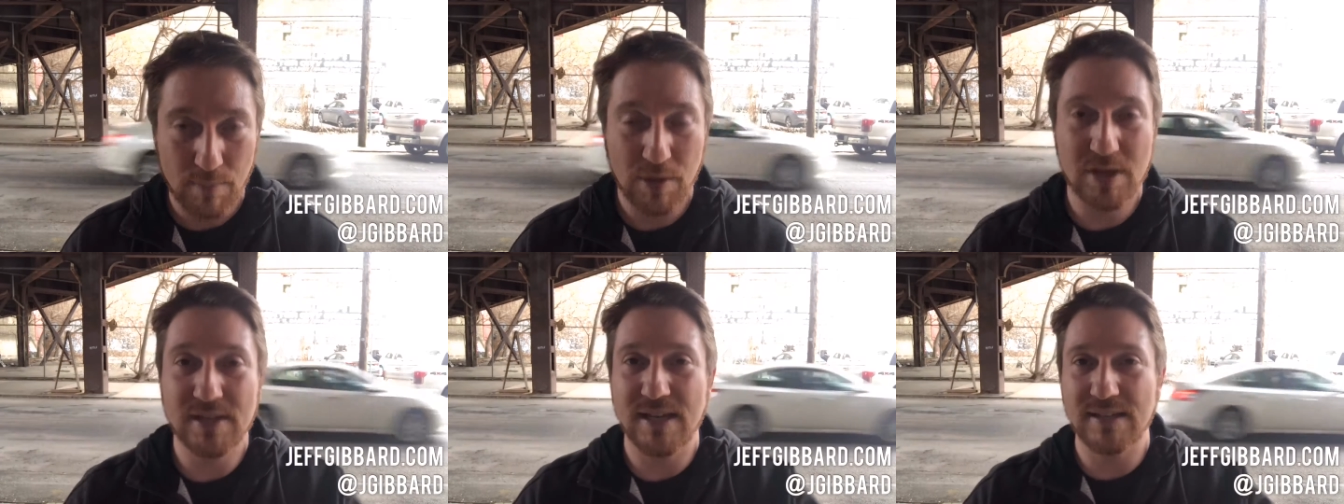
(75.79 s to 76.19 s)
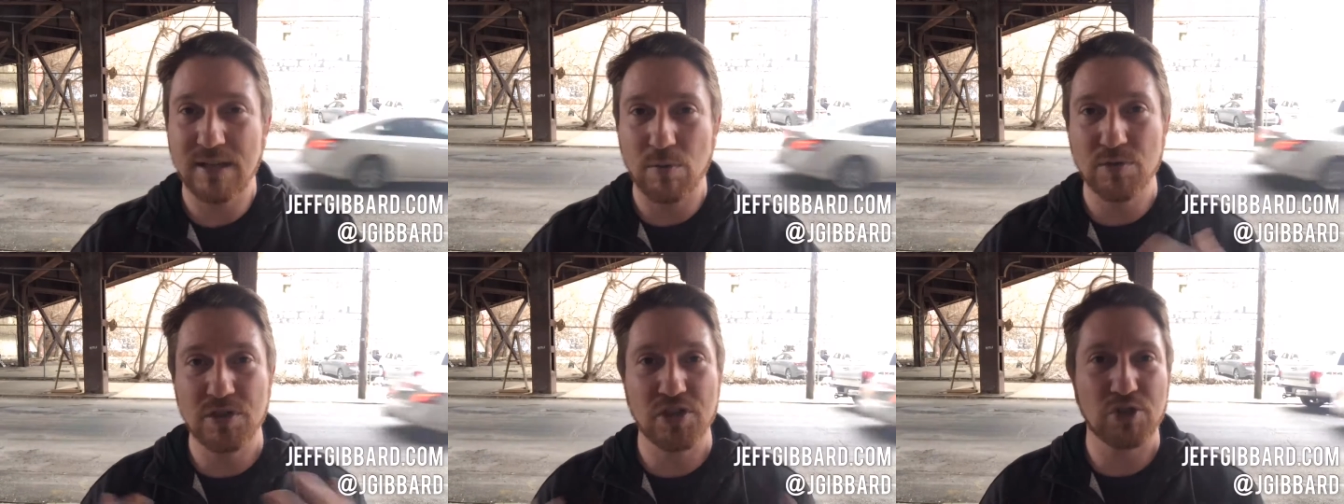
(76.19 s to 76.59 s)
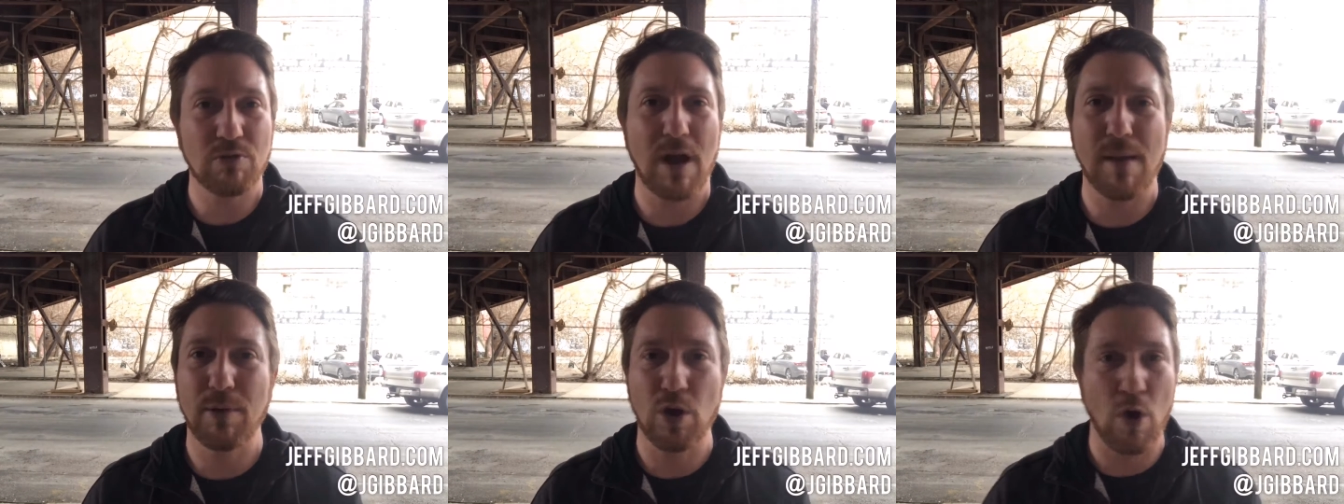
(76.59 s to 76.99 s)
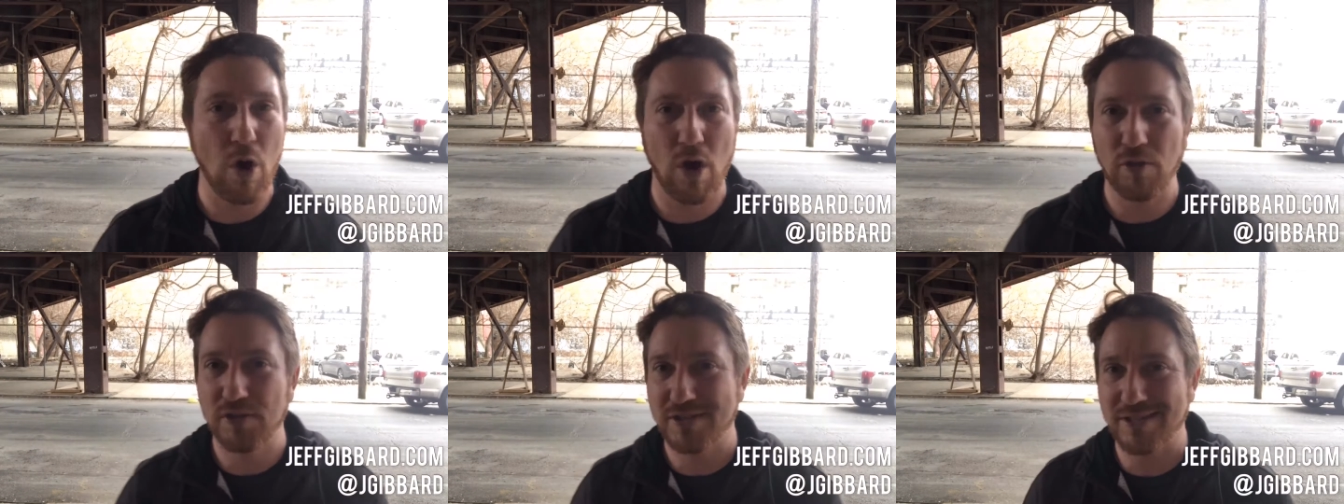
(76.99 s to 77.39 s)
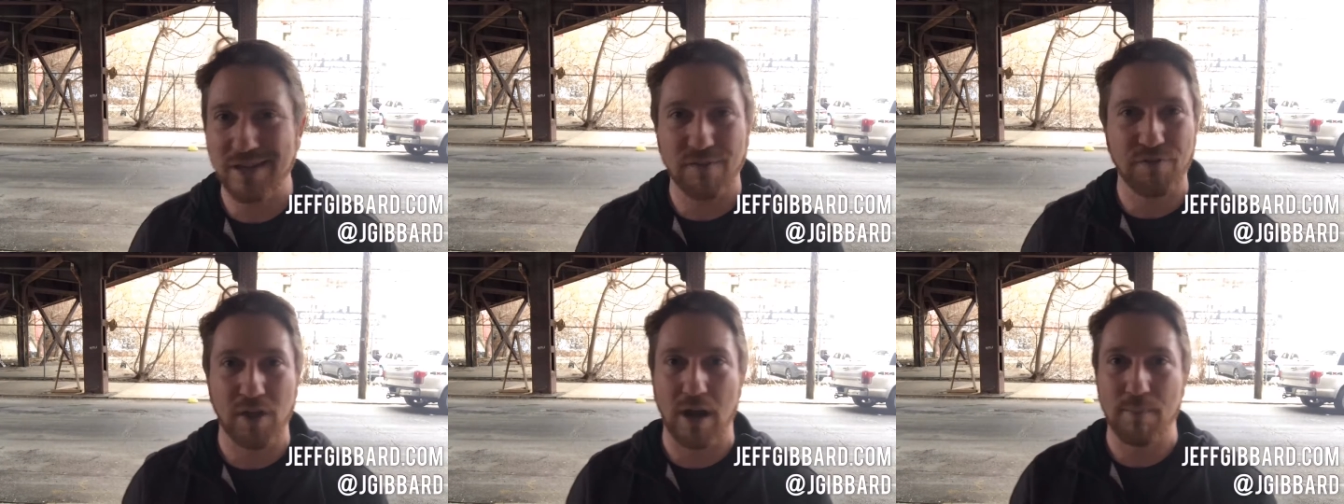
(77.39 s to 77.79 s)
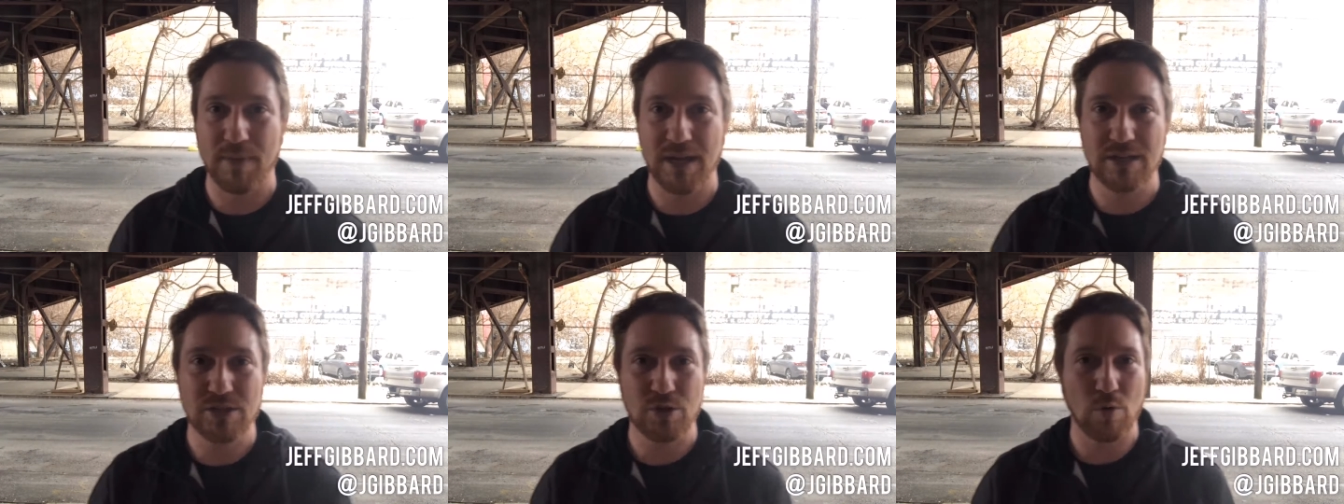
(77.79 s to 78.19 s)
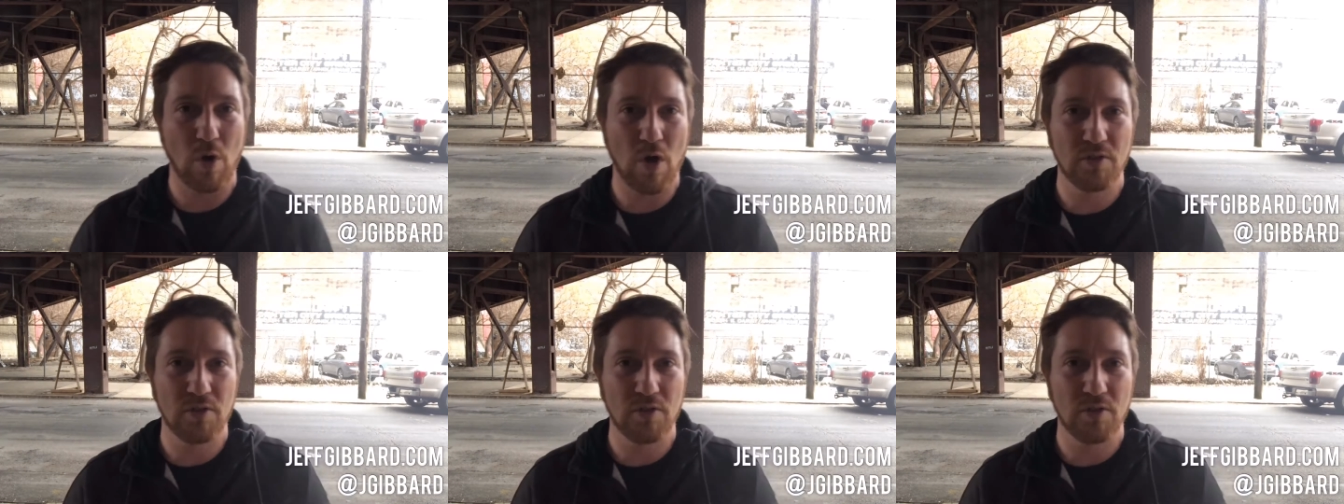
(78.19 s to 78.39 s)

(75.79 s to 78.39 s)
because as I was describing all the stuff that I'm into,